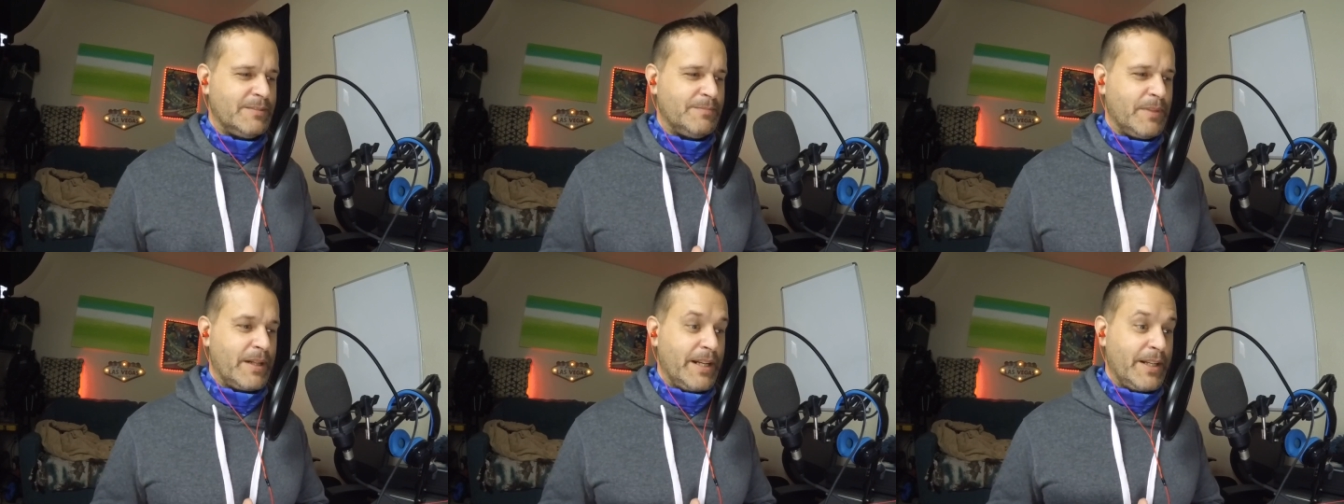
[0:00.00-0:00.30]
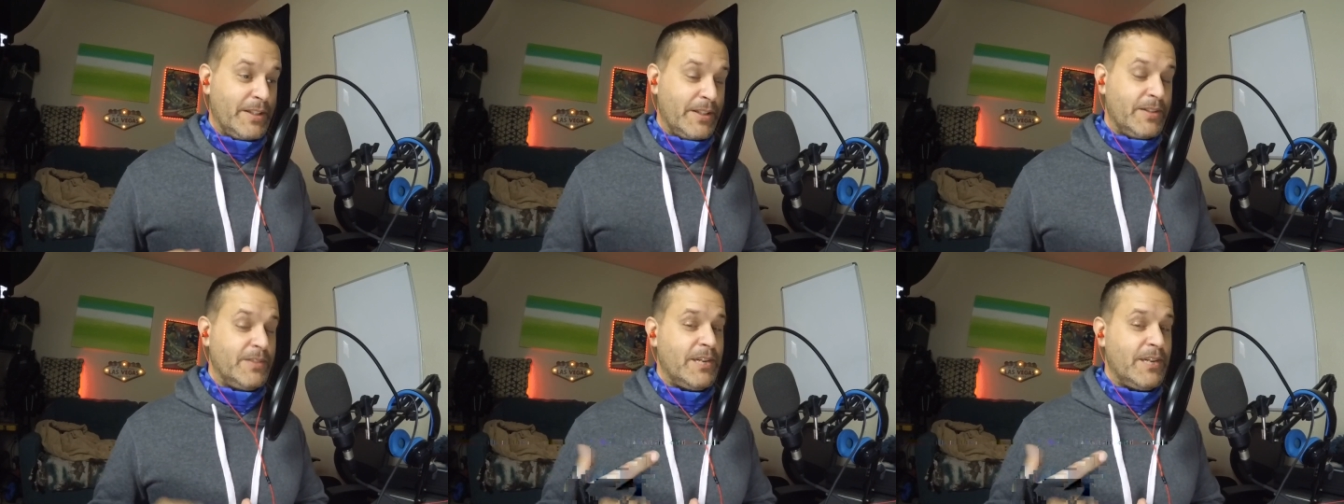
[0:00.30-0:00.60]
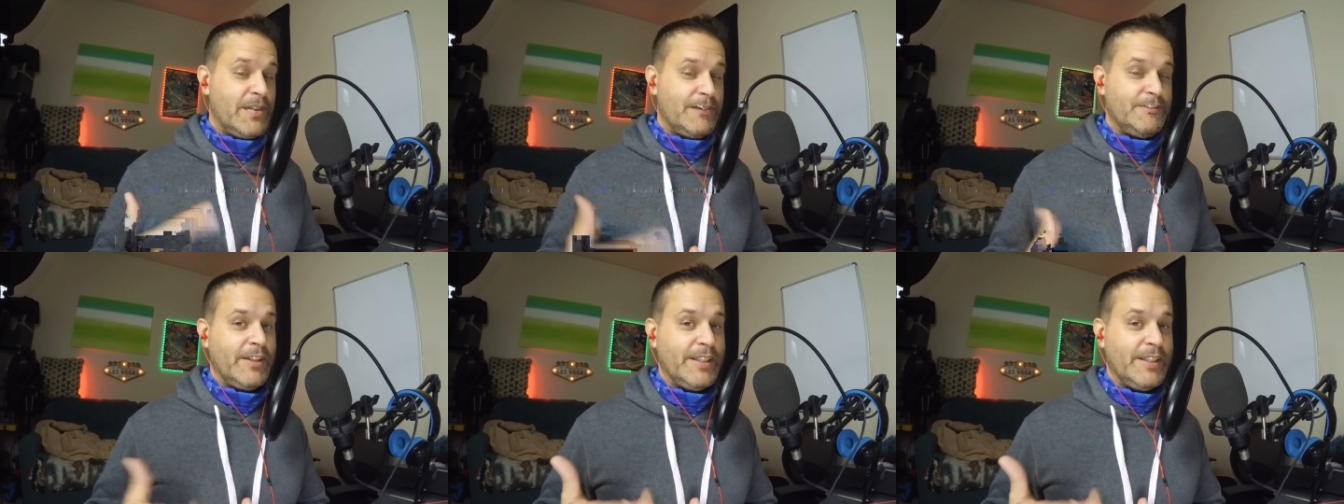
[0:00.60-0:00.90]
But I do
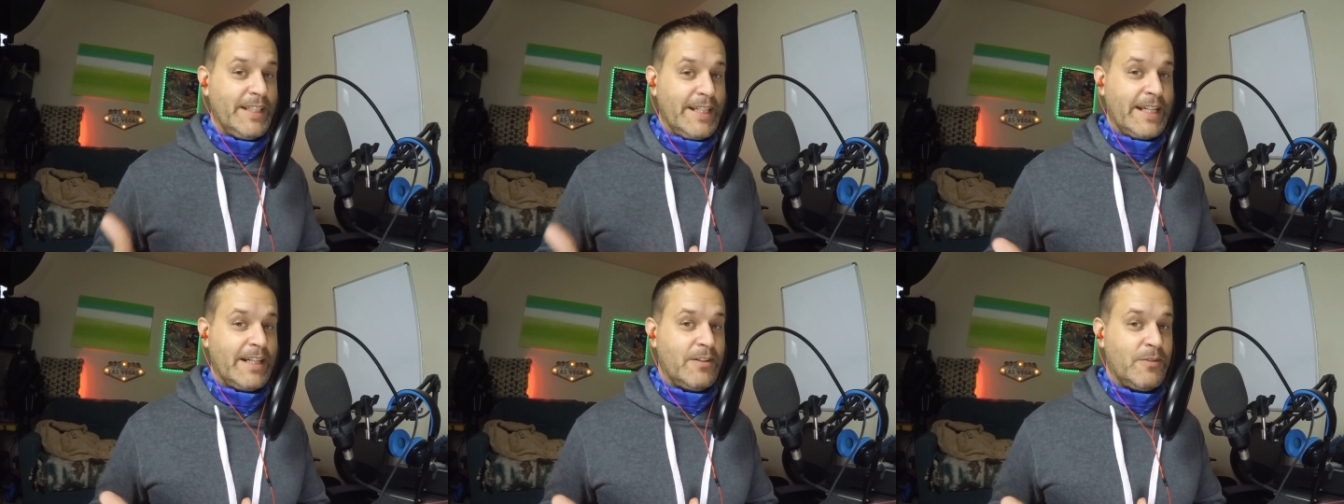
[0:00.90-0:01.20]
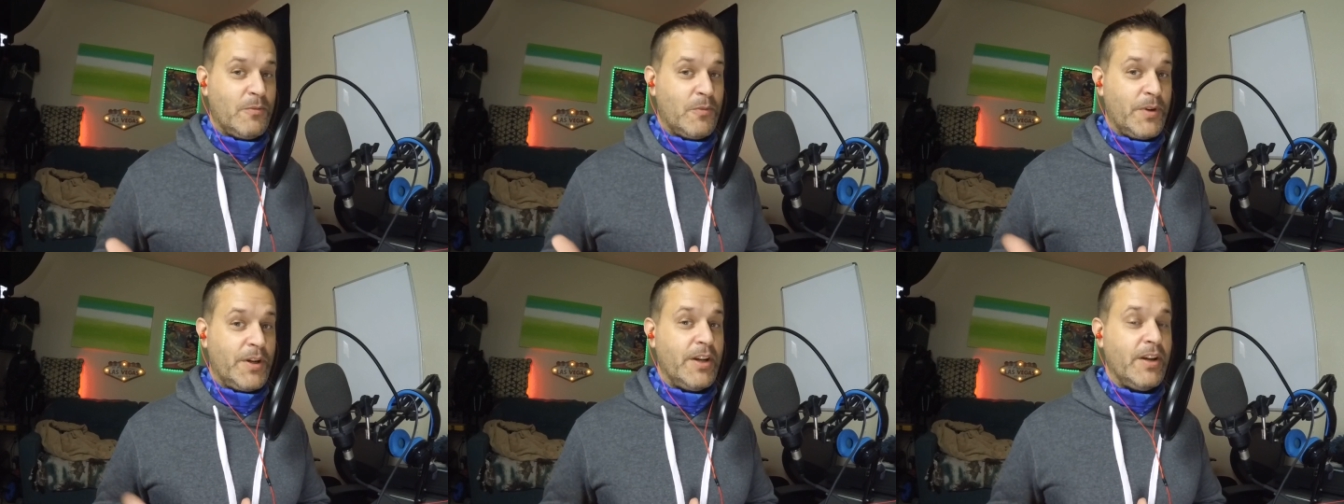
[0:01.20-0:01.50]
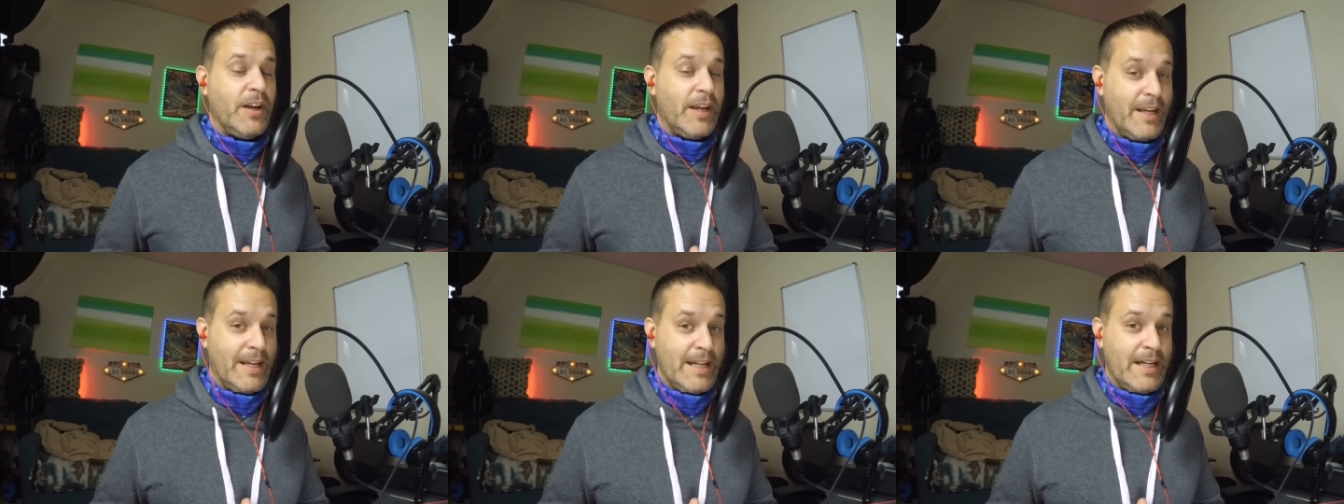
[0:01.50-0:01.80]
have a link where you
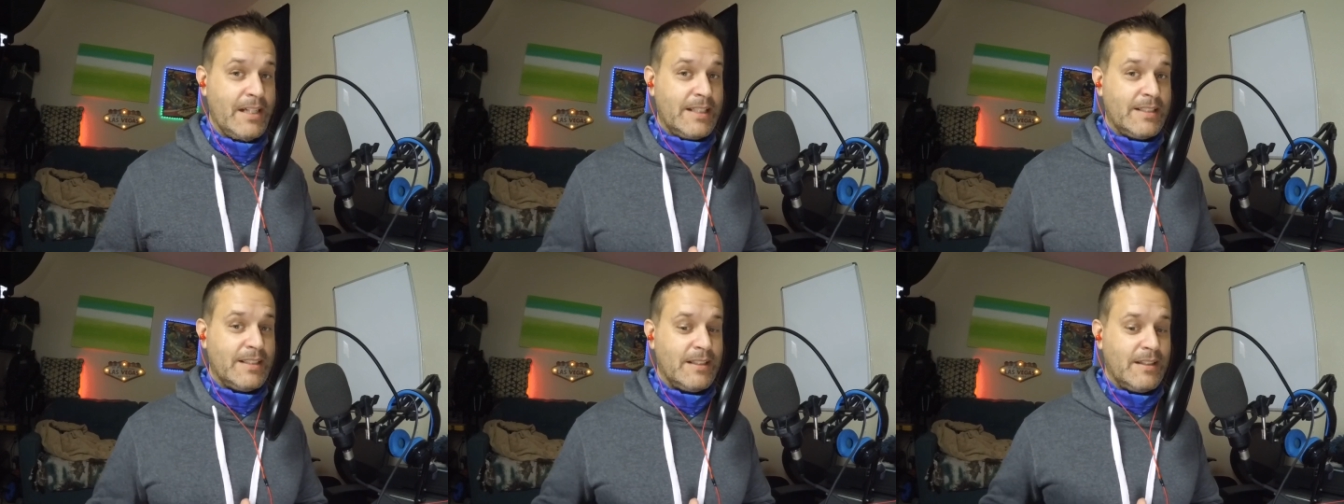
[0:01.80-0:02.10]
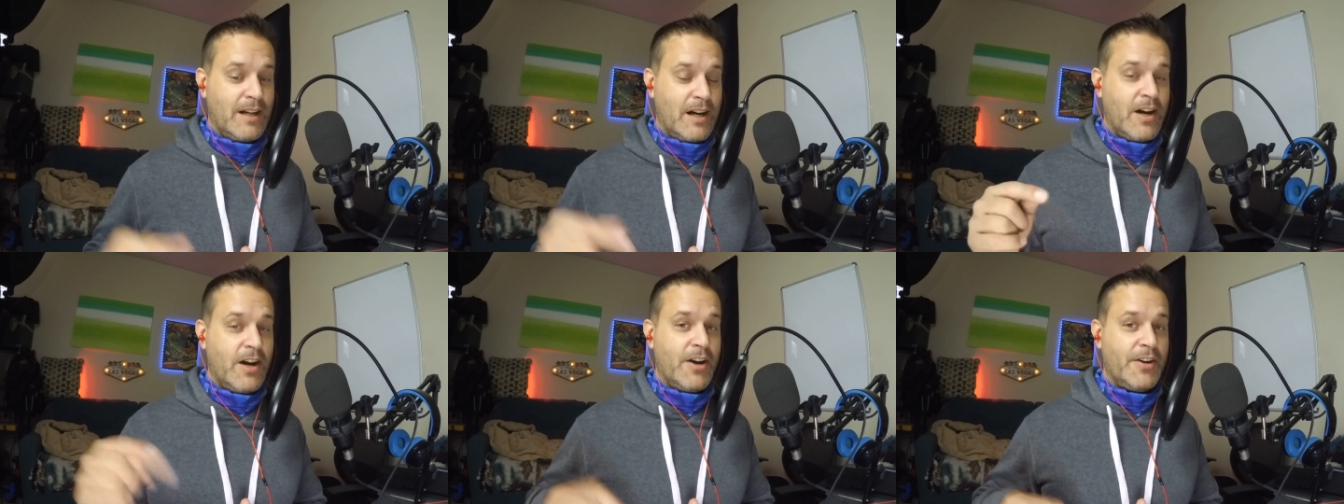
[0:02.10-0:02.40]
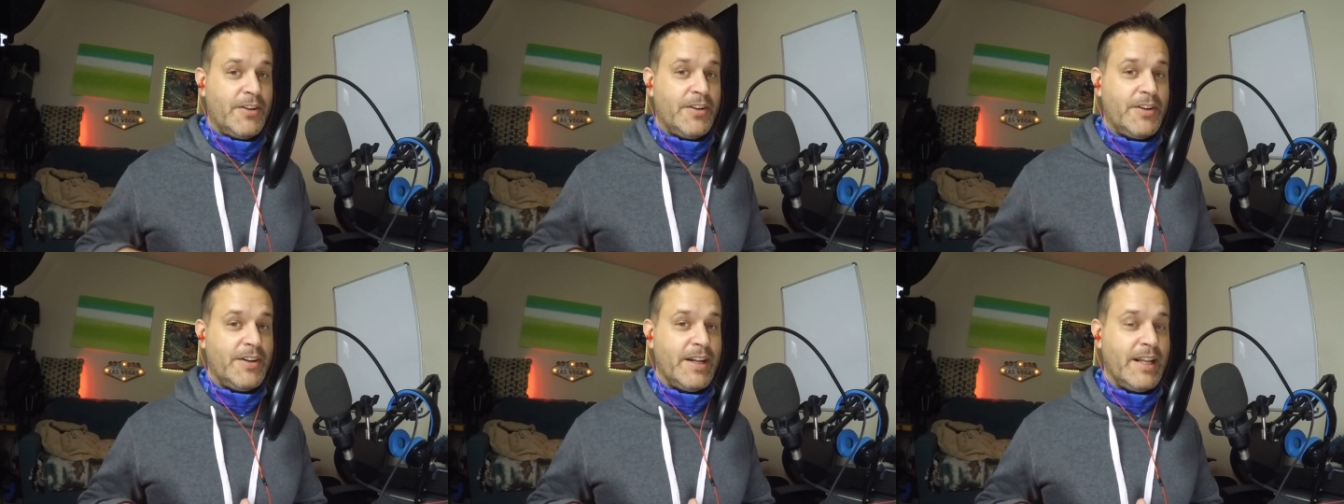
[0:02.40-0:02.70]
can get
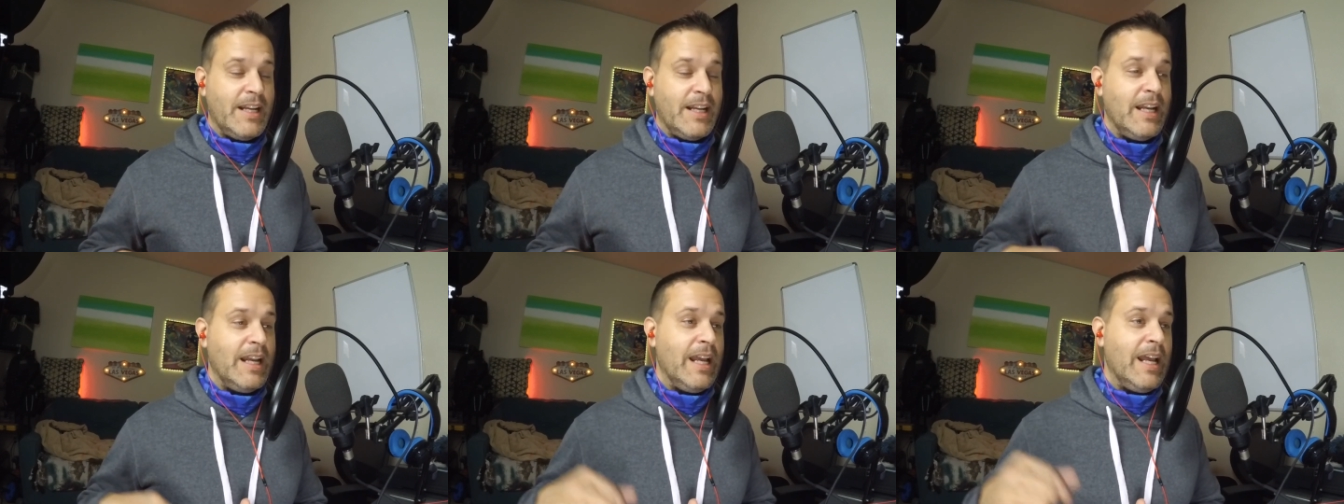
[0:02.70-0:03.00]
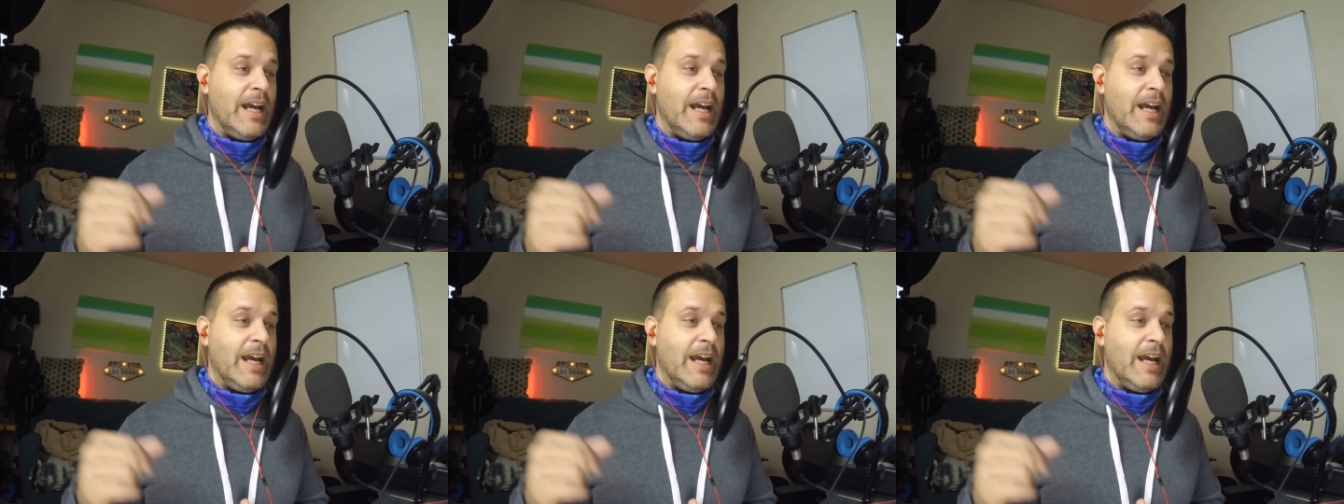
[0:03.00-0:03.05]
100